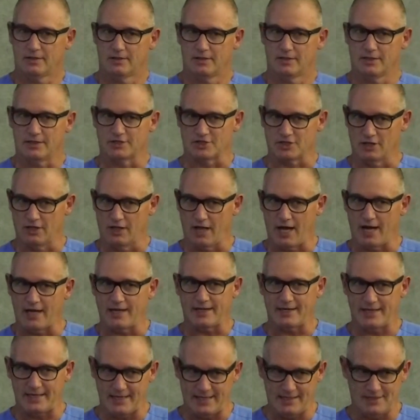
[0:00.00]
It's a lot
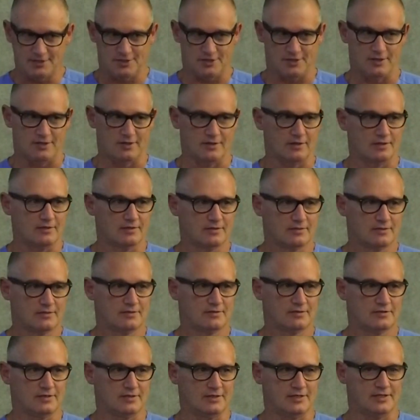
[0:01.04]
easier
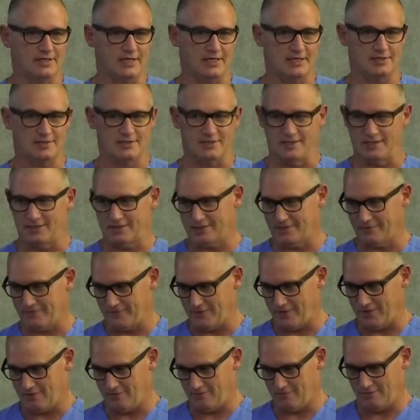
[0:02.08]
to teach this if
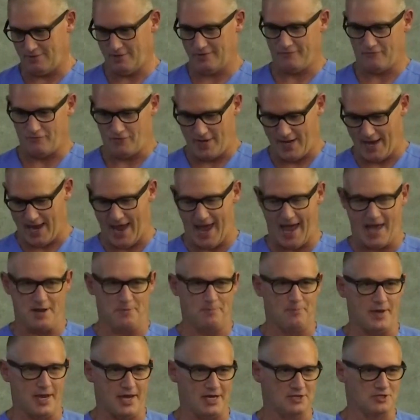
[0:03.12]
we had a
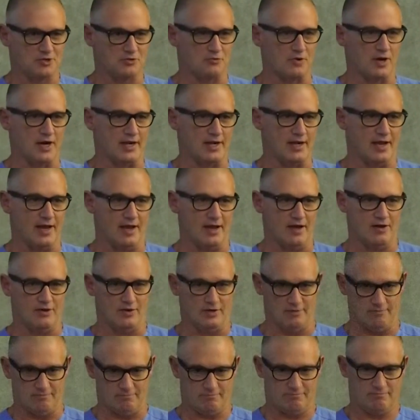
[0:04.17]
patient right now
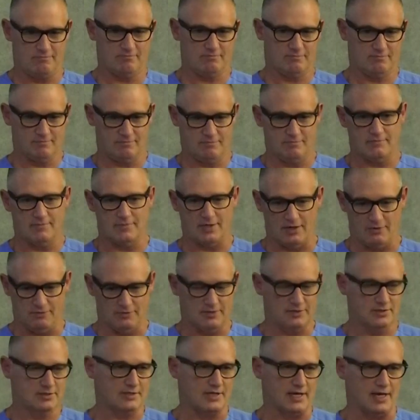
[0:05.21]
and I would
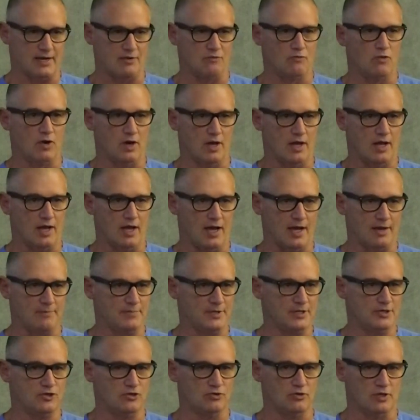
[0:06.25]
say what I'd
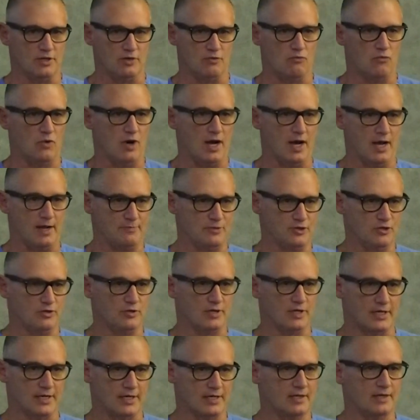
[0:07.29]
be doing and why I'm
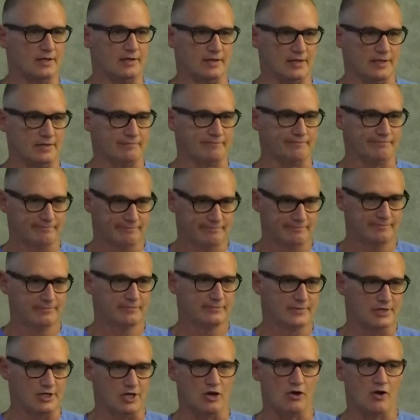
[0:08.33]
doing it, and then
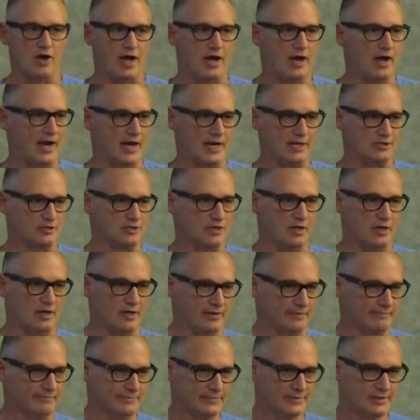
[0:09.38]
how
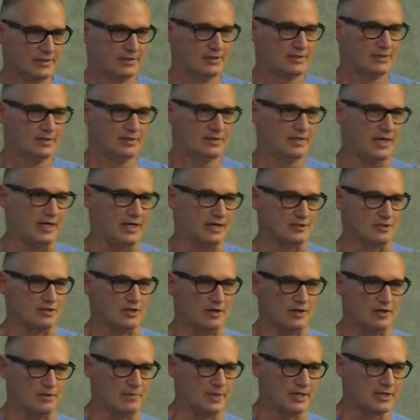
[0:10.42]
hands-on
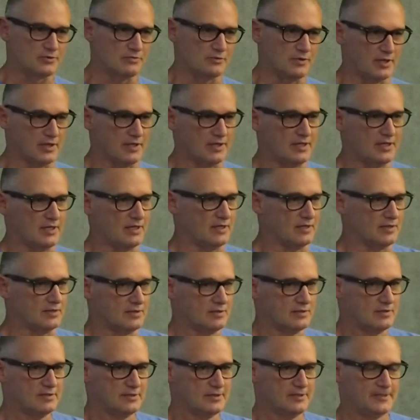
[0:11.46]
the best way to teach.
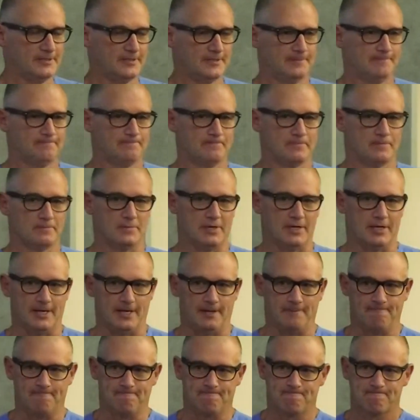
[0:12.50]

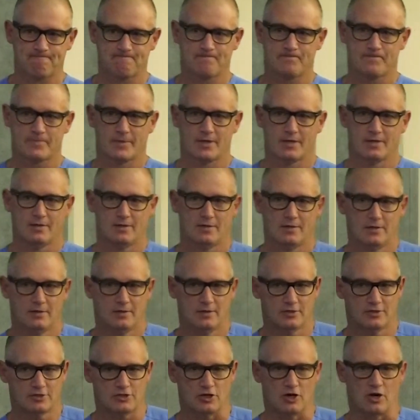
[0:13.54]
But
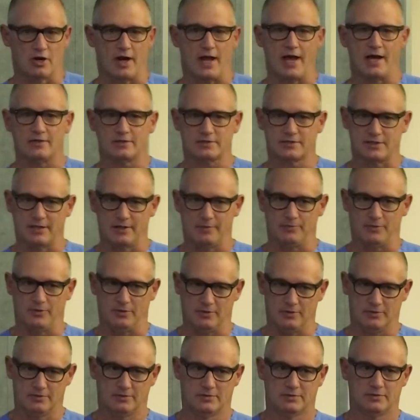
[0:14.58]
start out simple.